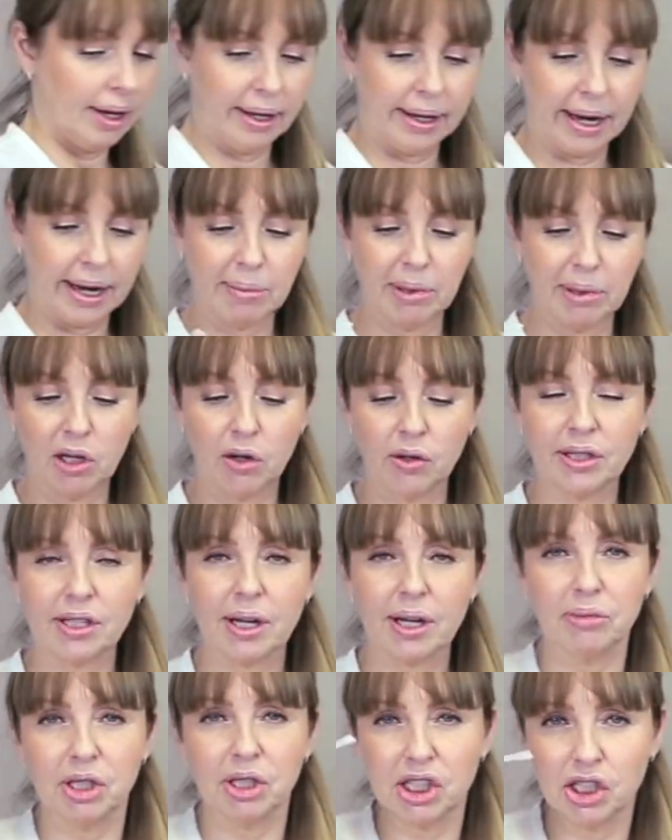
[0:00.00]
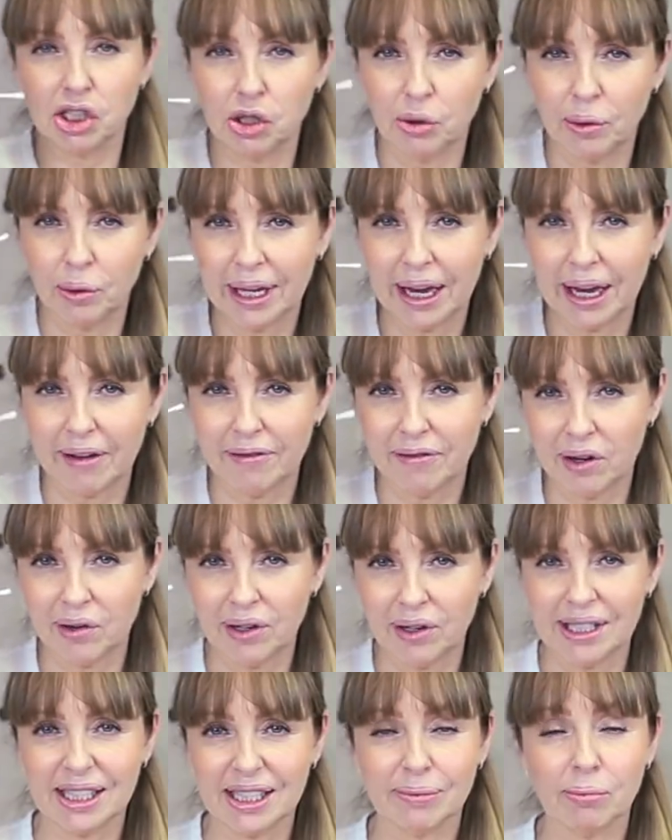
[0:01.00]
Now, because I'm just doing a
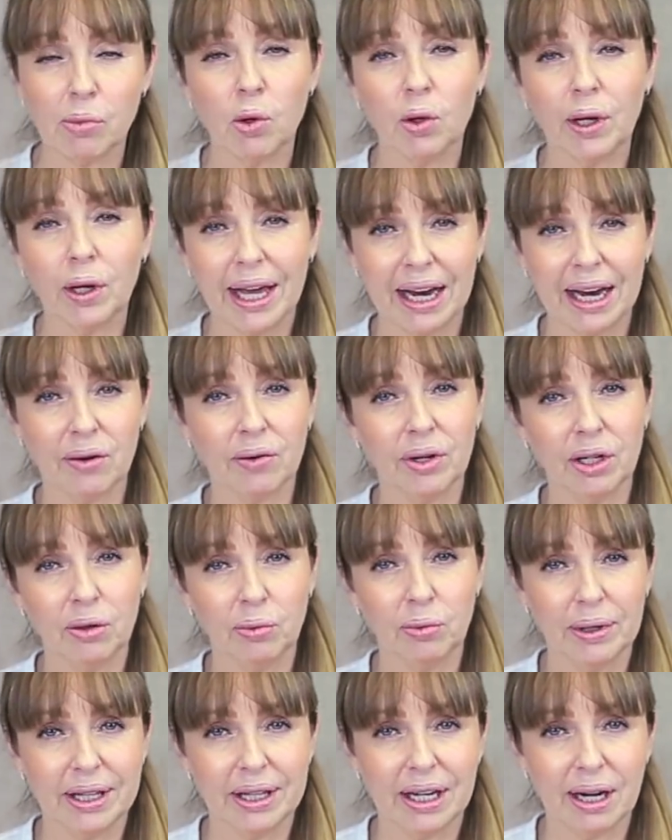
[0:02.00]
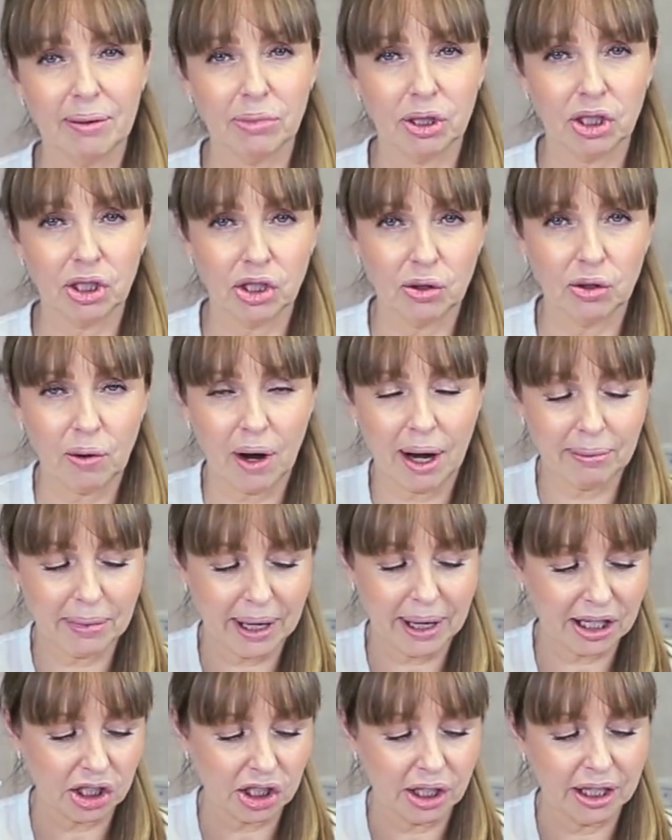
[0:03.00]
very small area with the number 2, I'm
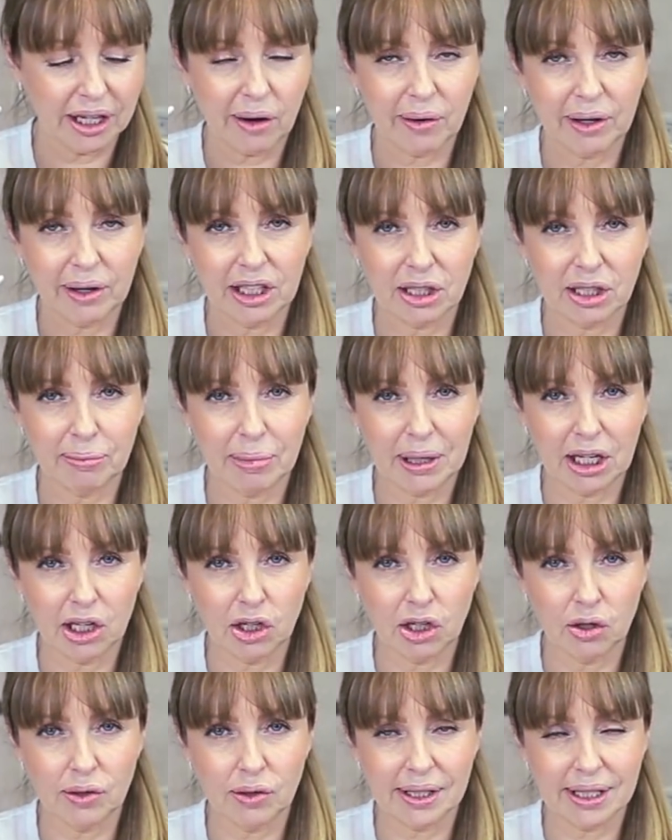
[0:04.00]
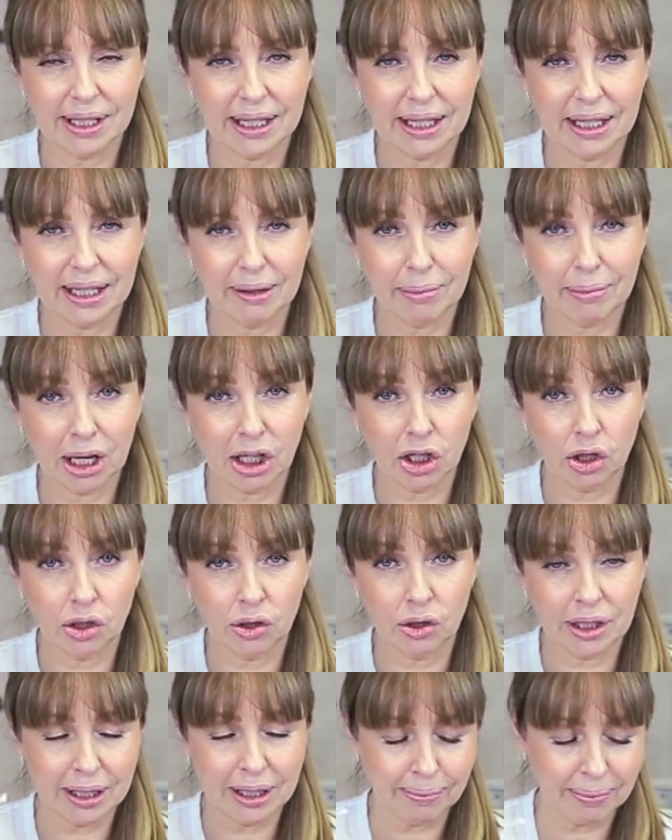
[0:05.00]
actually going to be using my
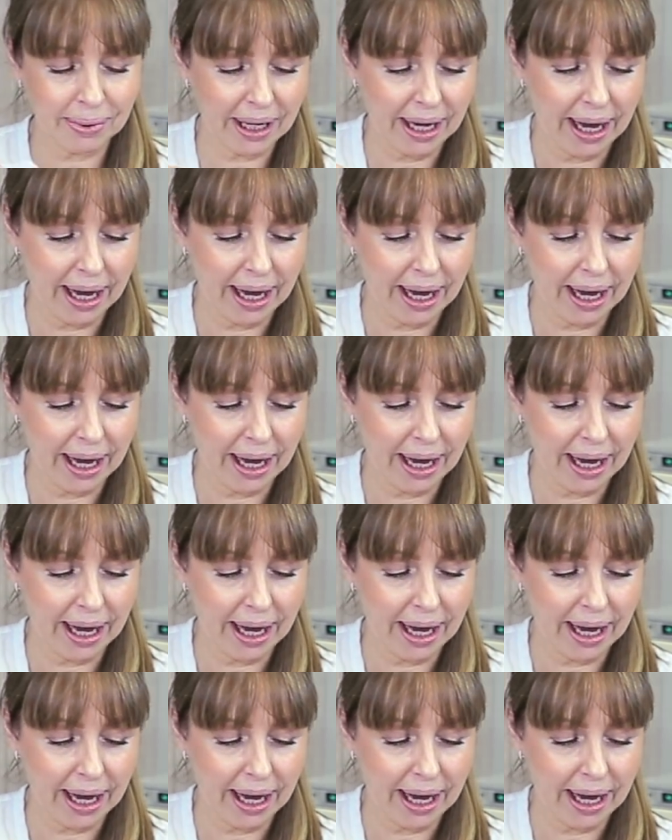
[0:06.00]
Q-tip,